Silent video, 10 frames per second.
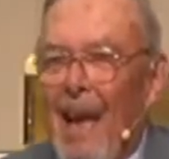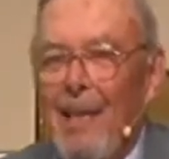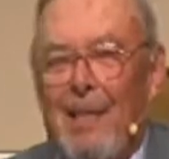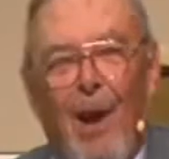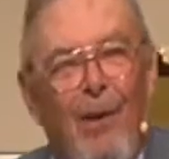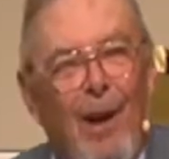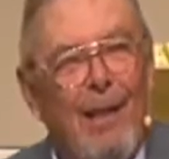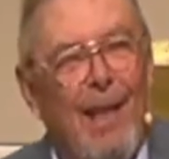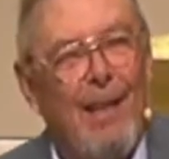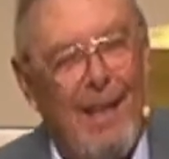so
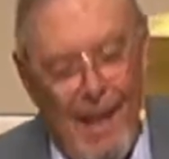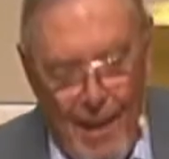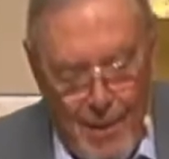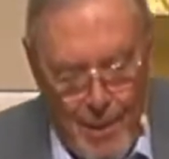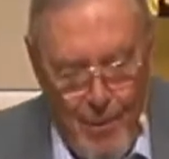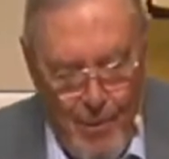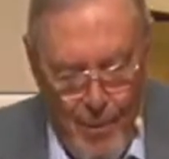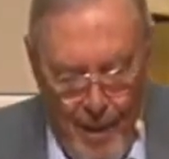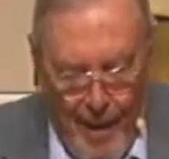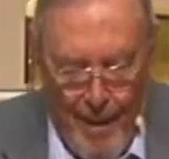the, the
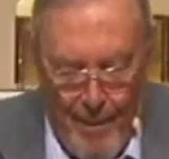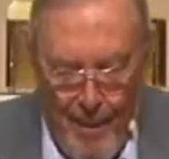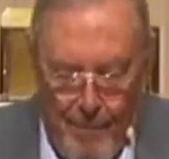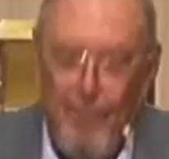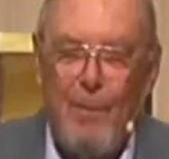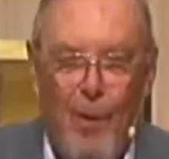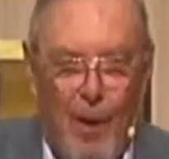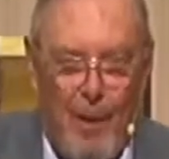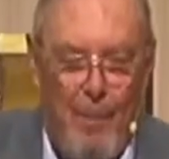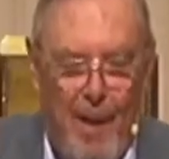issue, uh, I'm
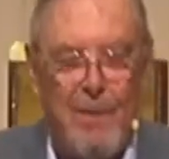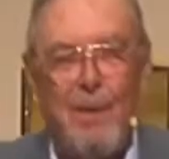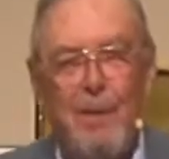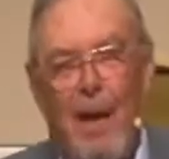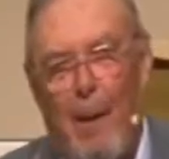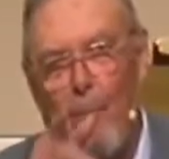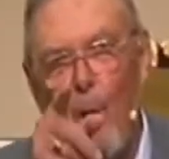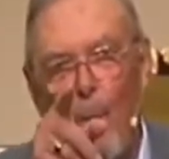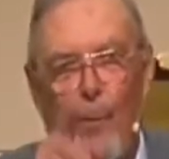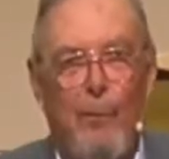talking to Pastor Tom
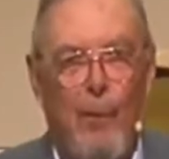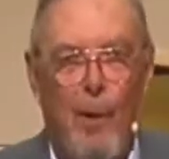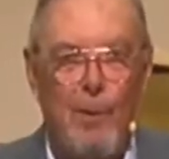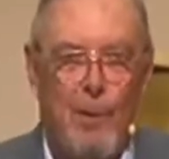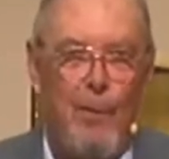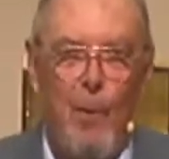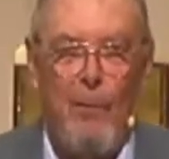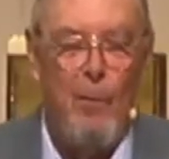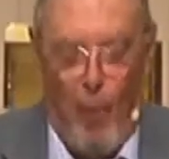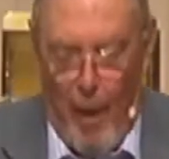Roma for those of you who
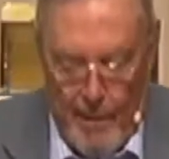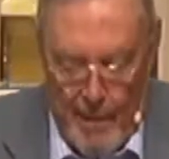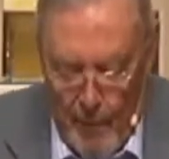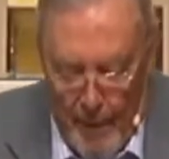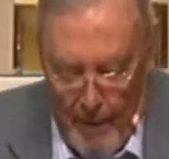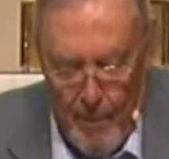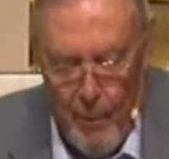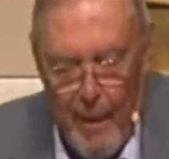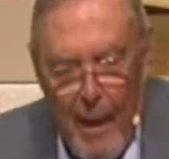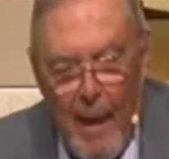have no idea what I'm
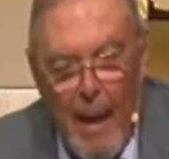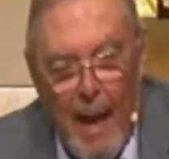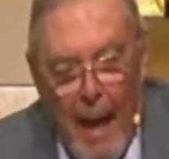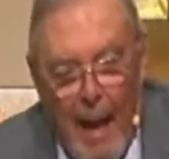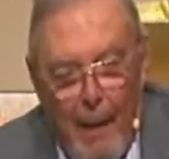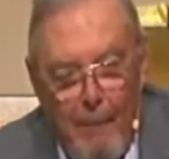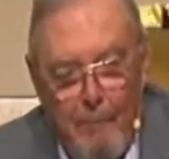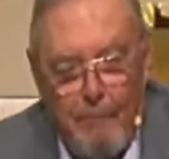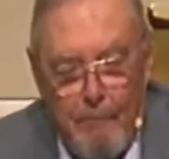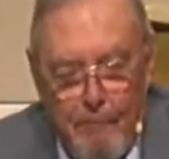doing. Um,
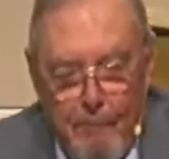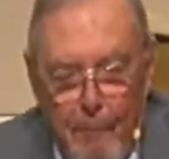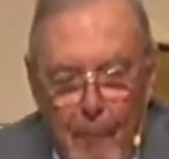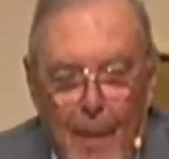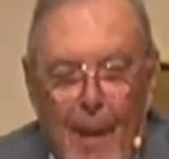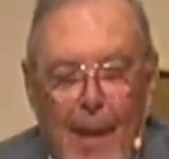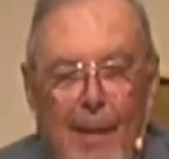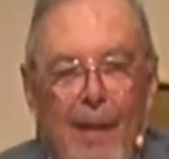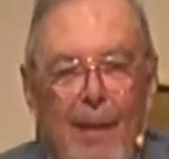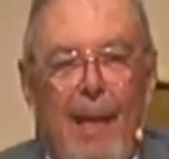
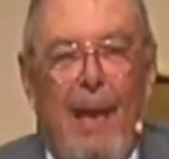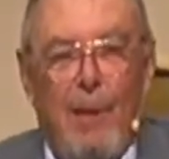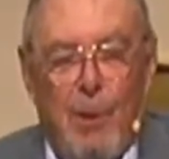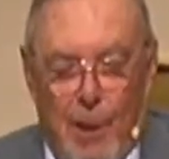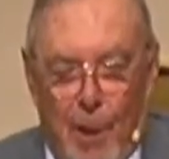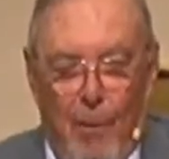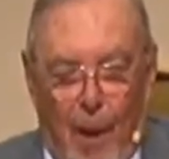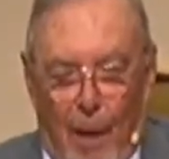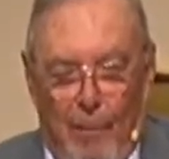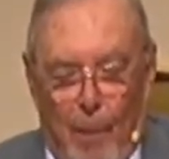the, the issue
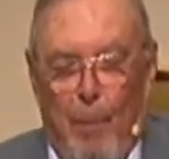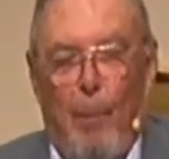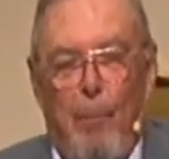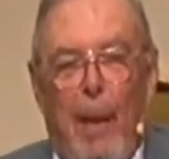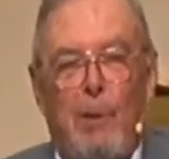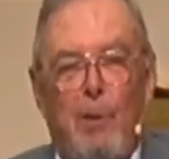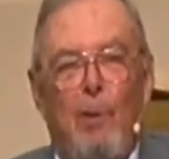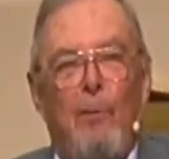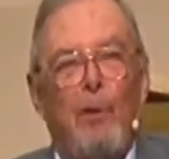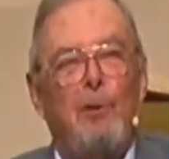of the
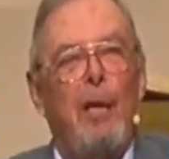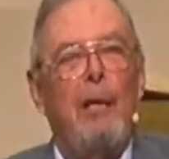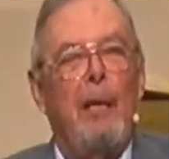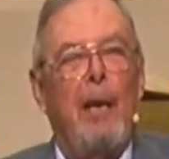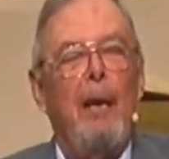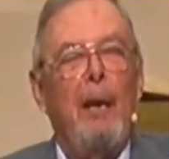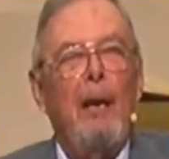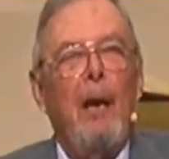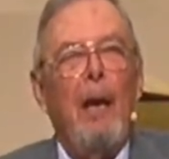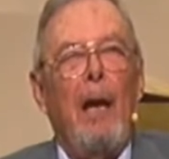perpetual virginity,
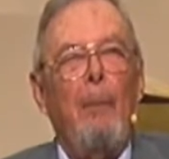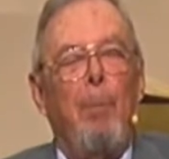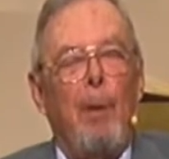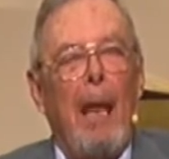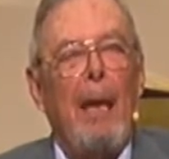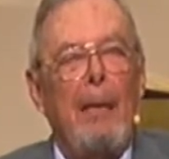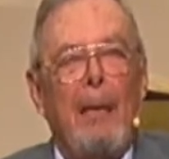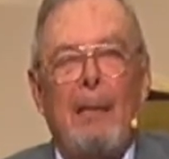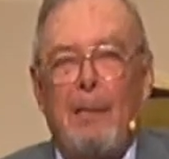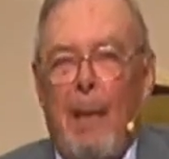a plank
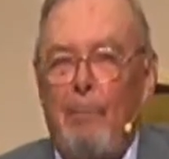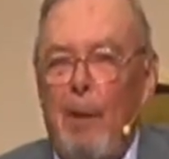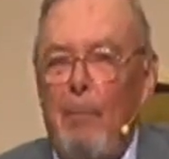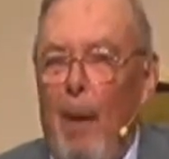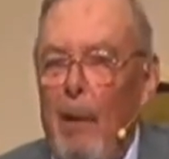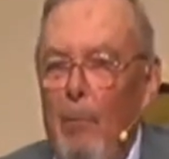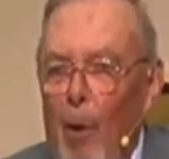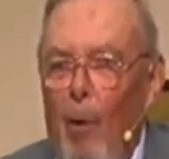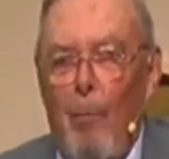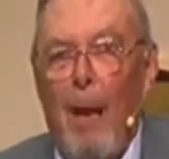accepted by
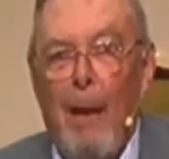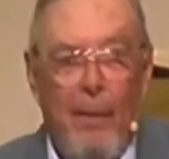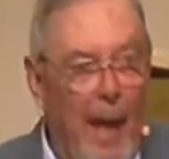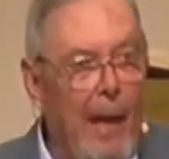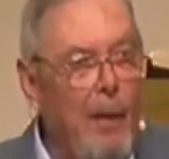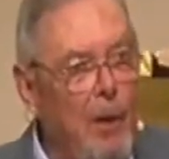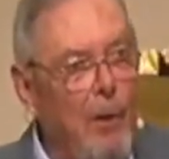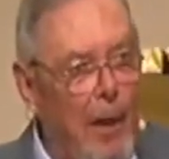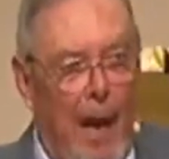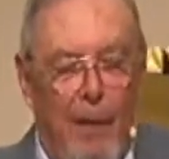Rome. Then
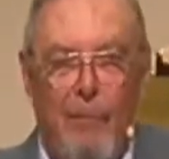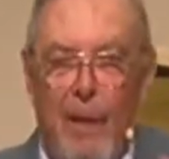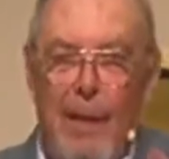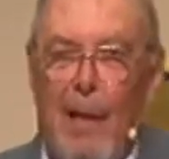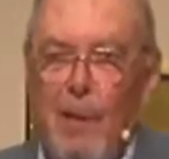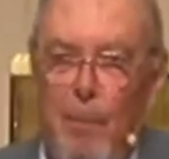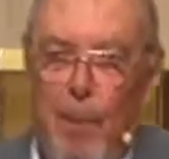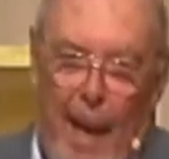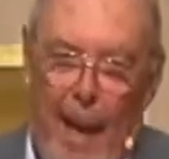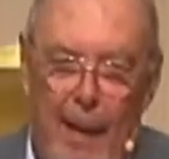you have the next
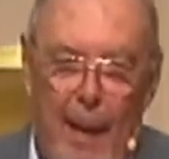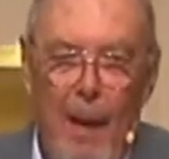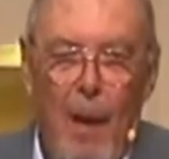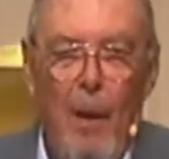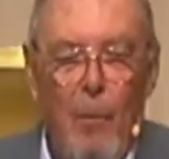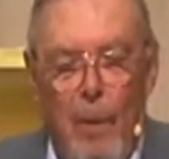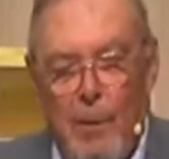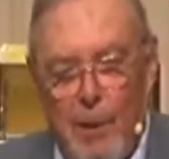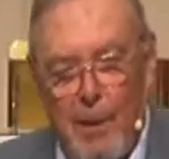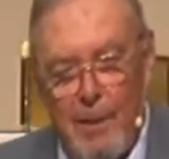plank,
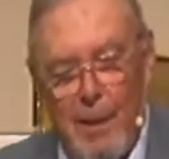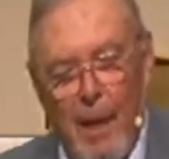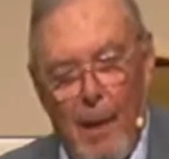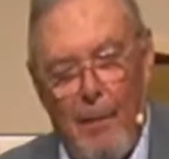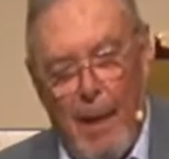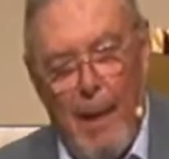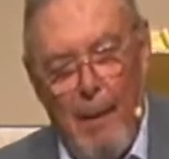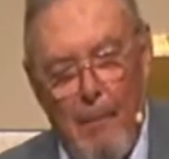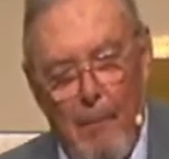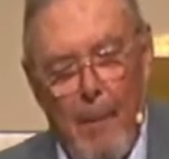which is
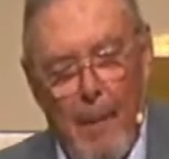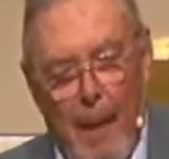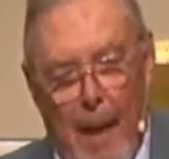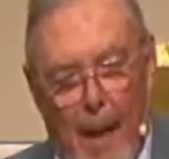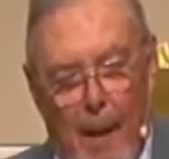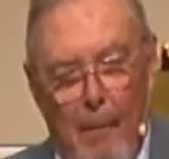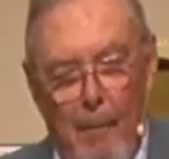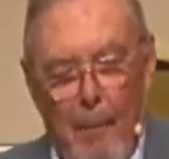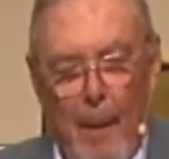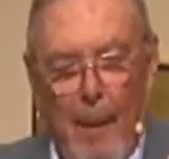the um,
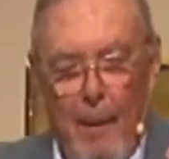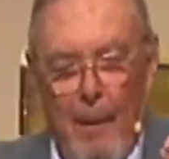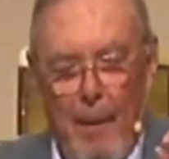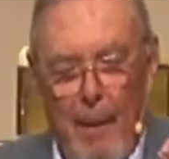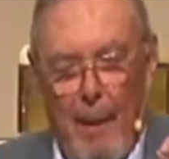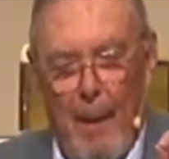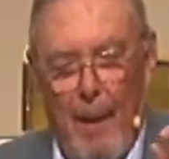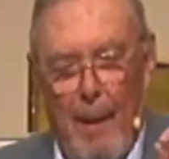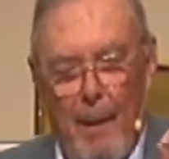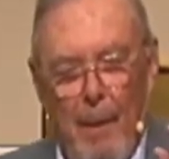
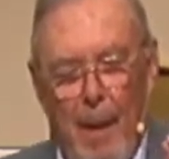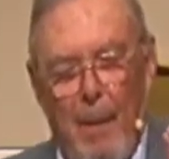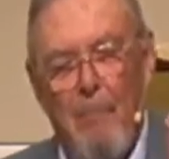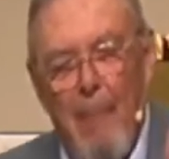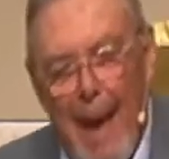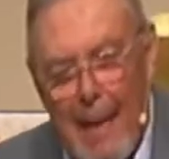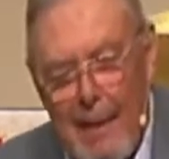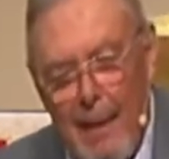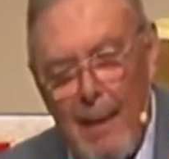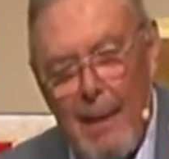uh,
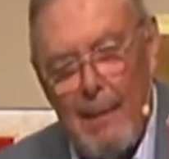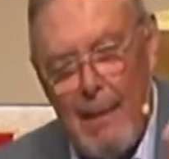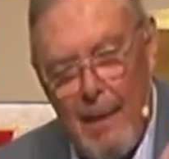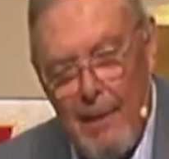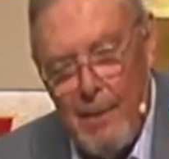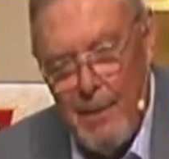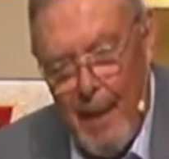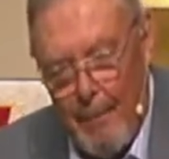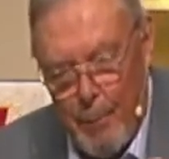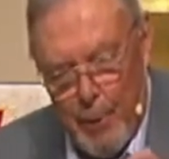Immaculate
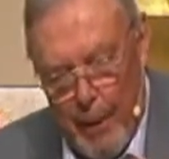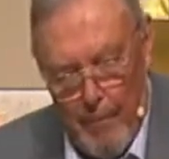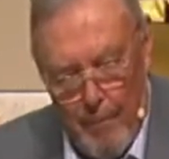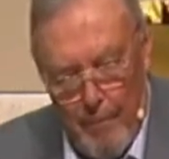Conception.